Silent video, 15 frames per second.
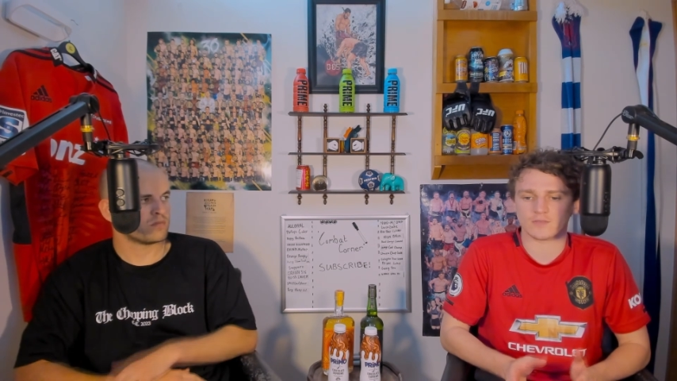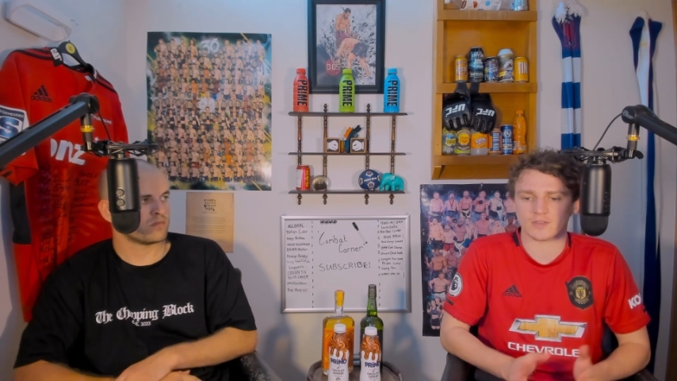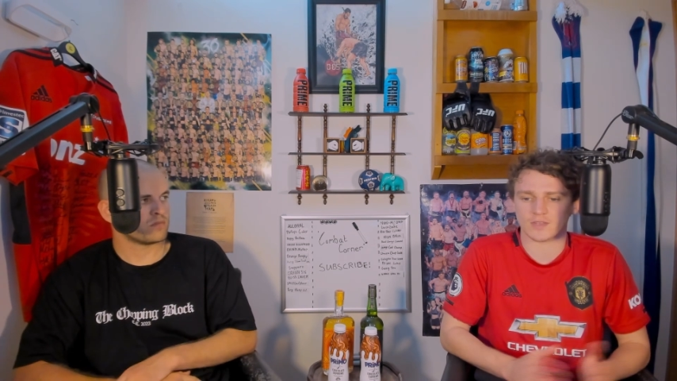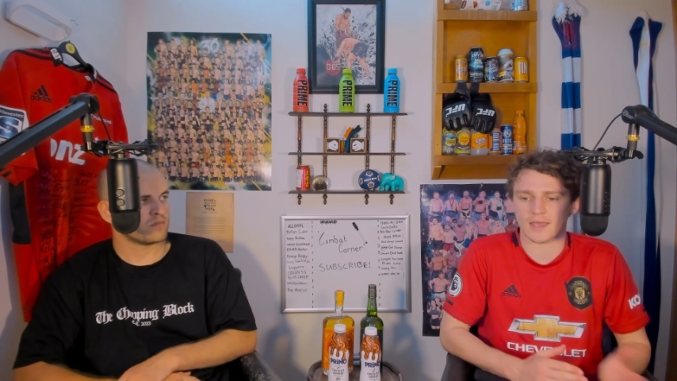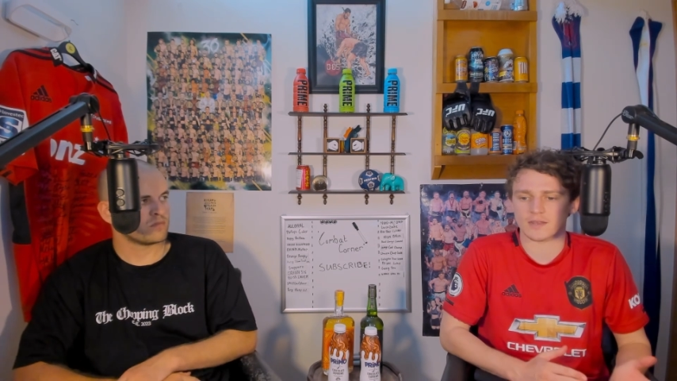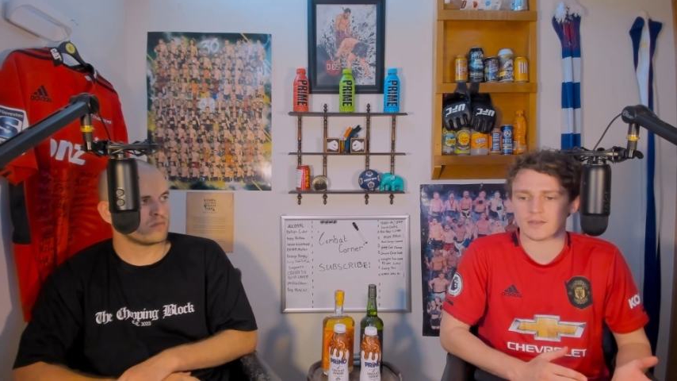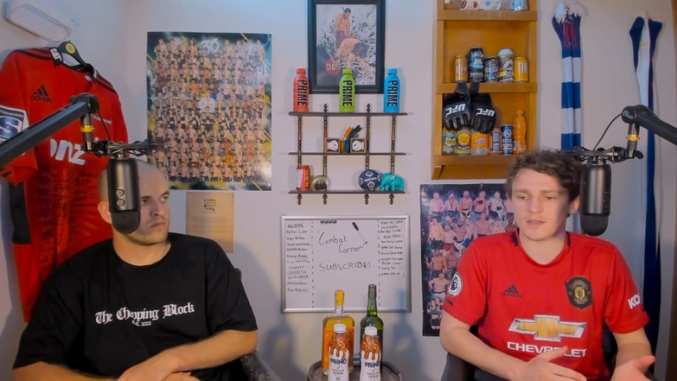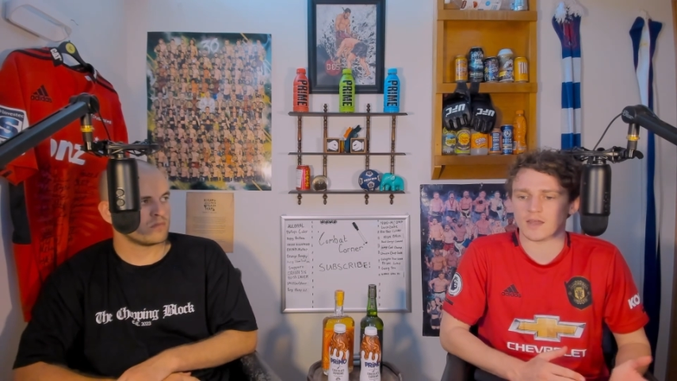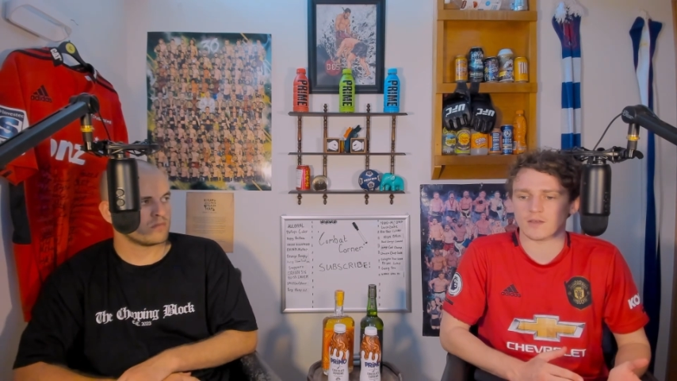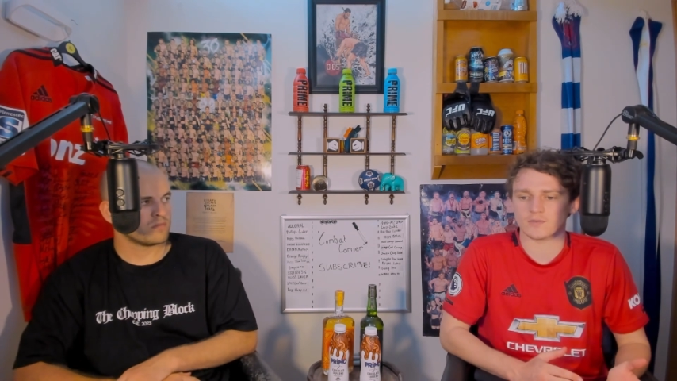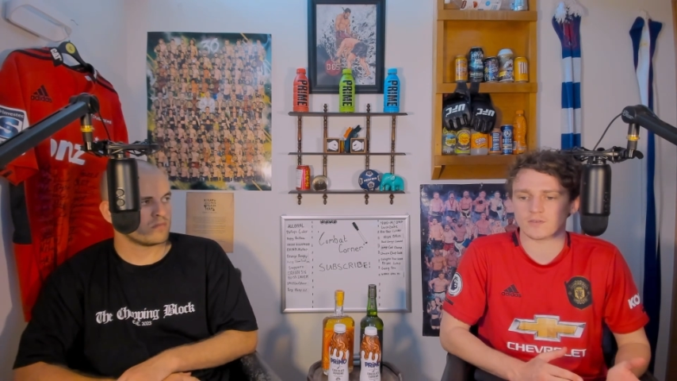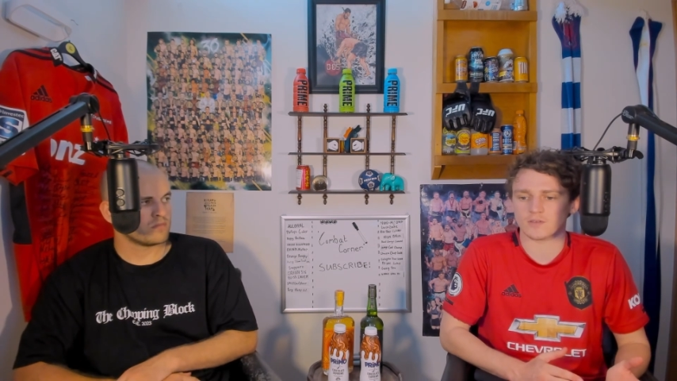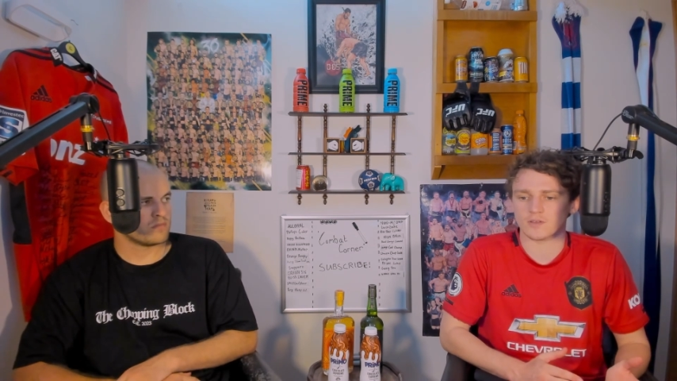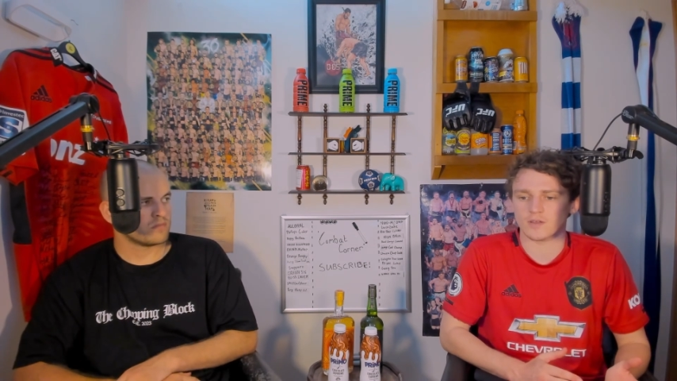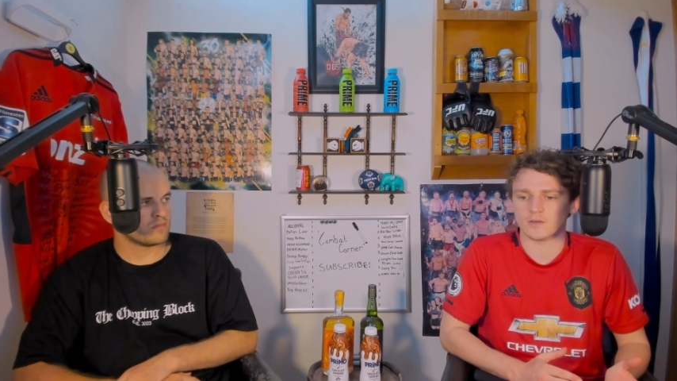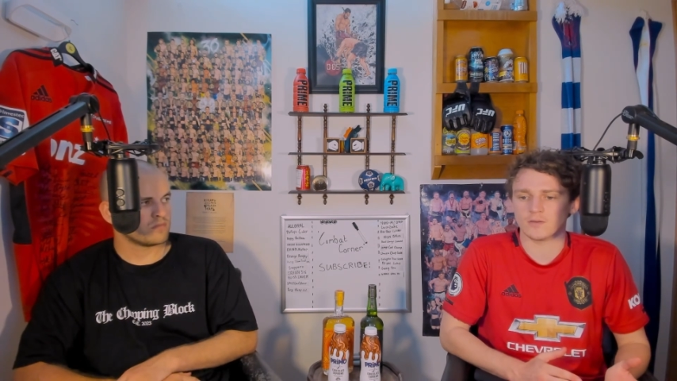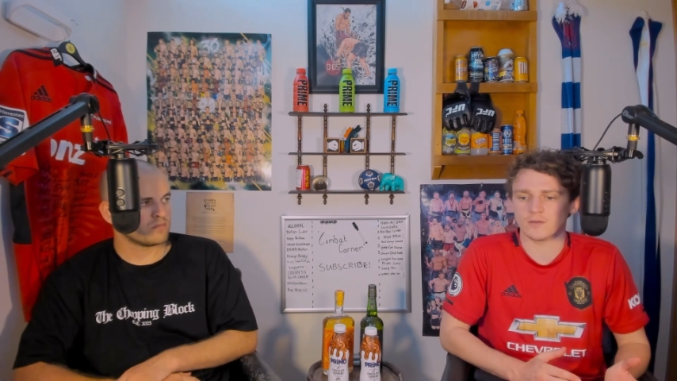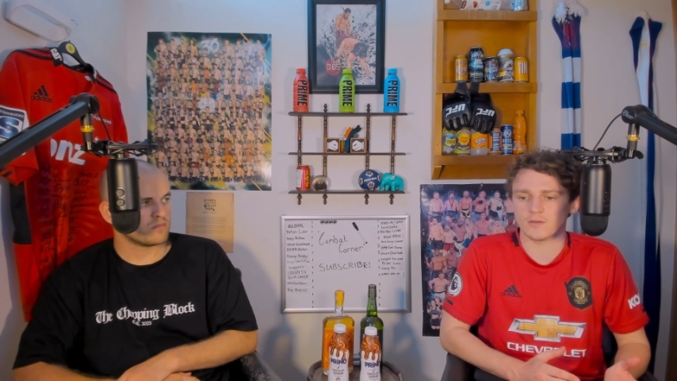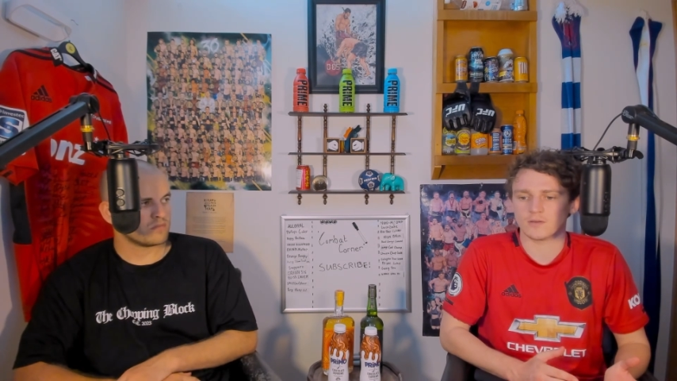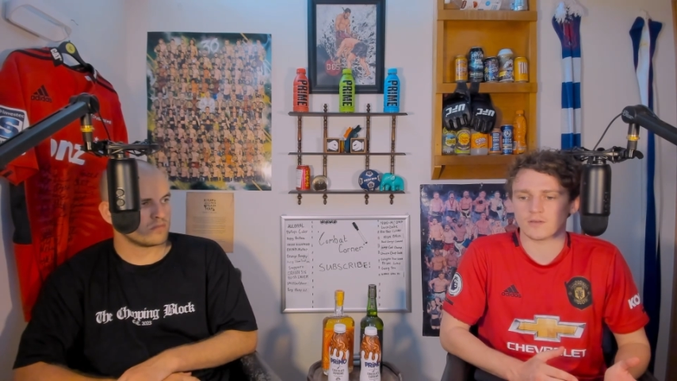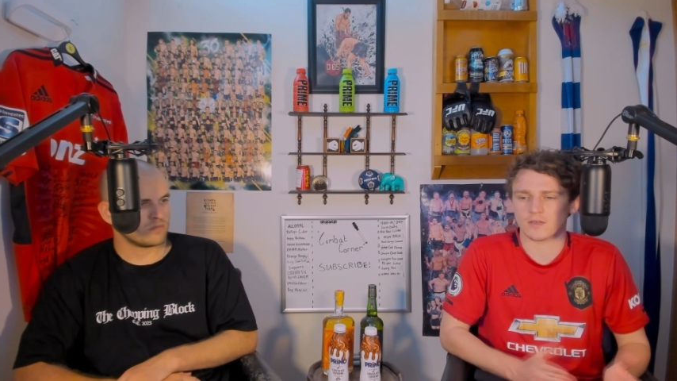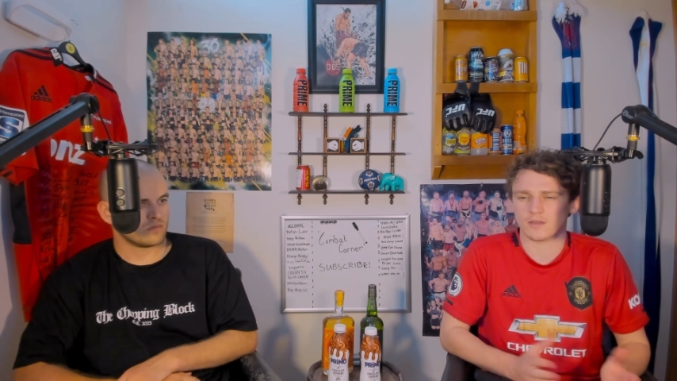the takedowns.
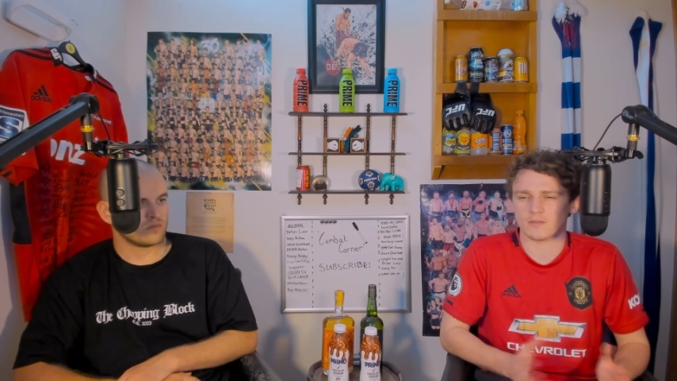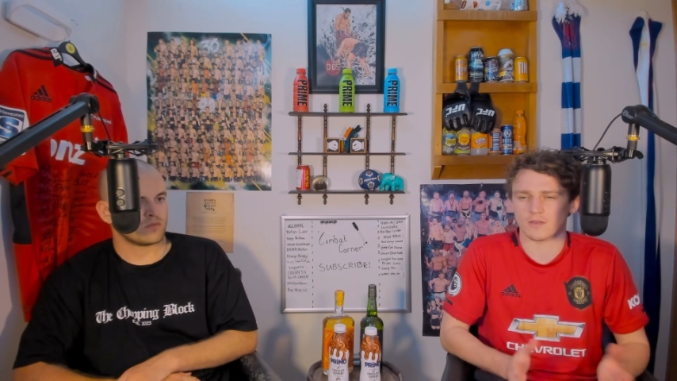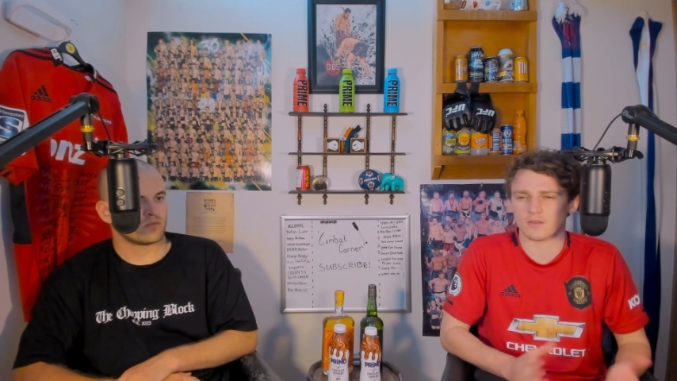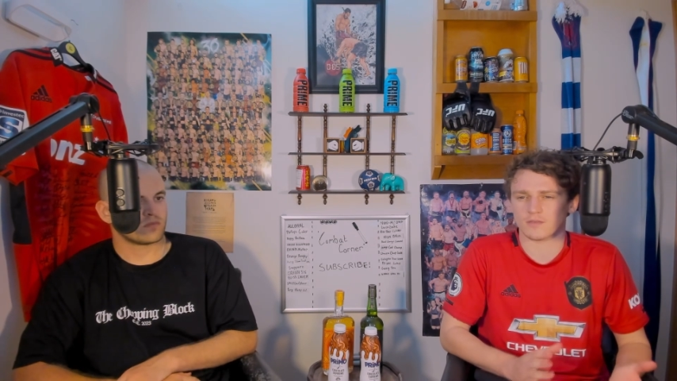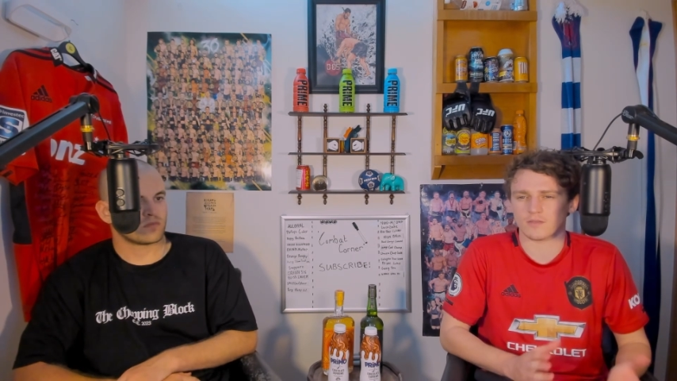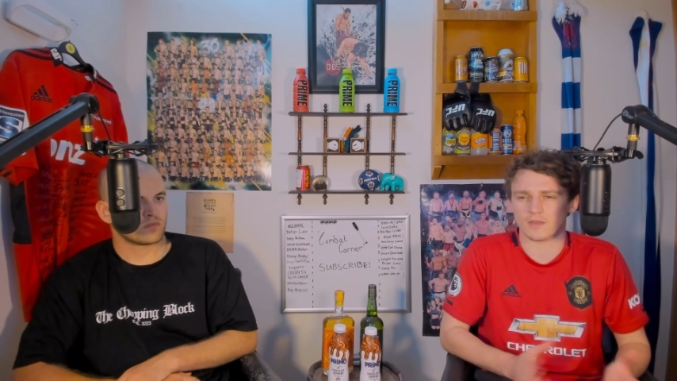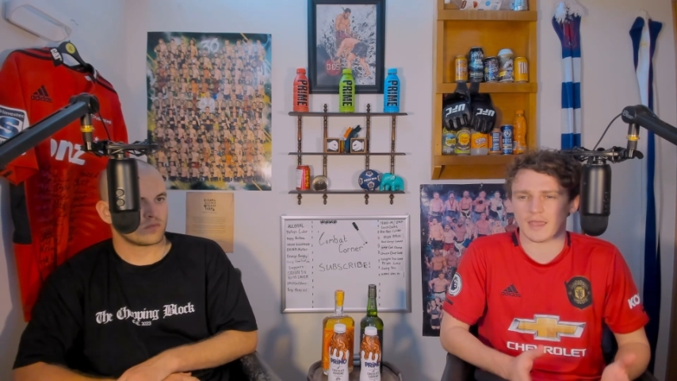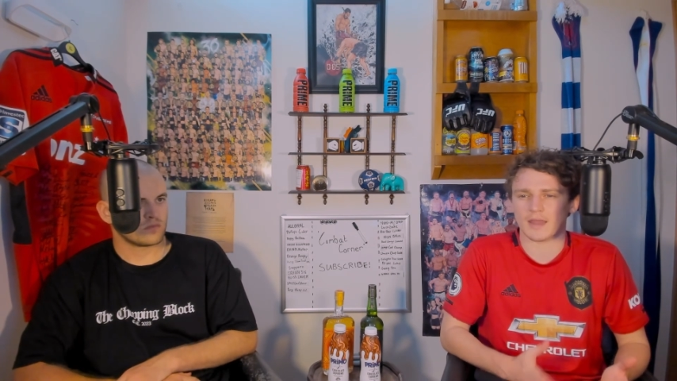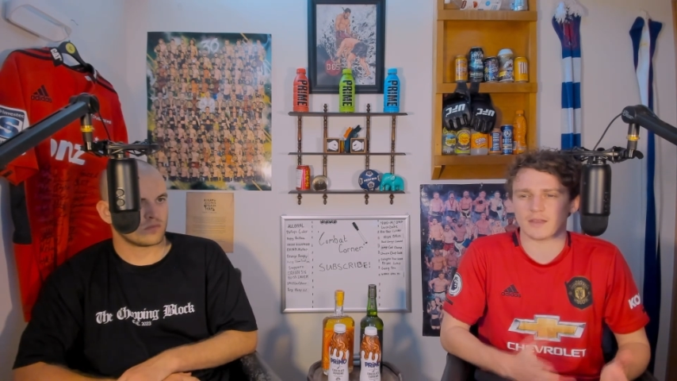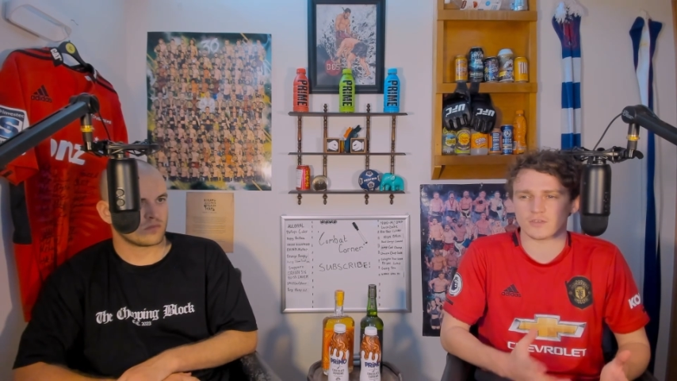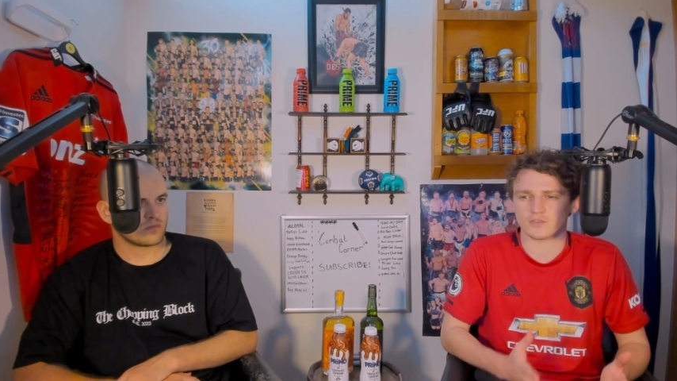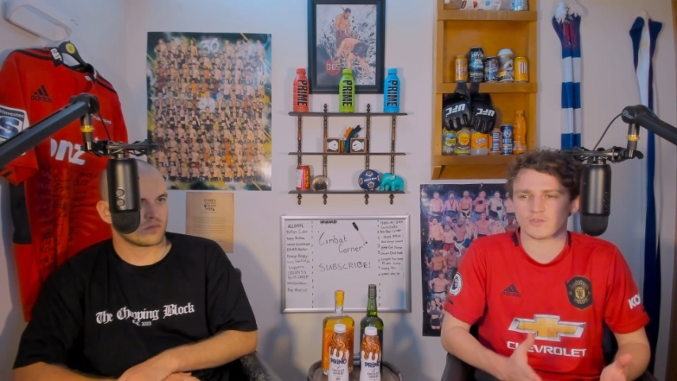The getting